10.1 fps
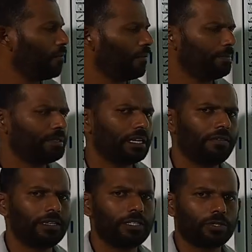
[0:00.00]
Web
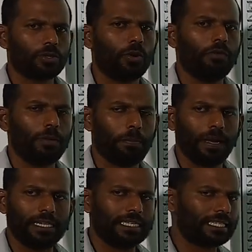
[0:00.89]
servers store web
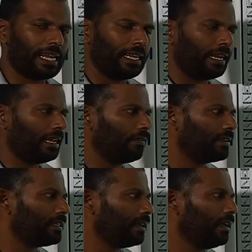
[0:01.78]
pages and
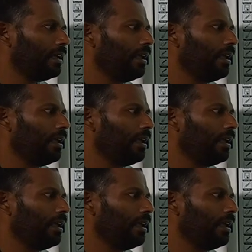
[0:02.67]
request.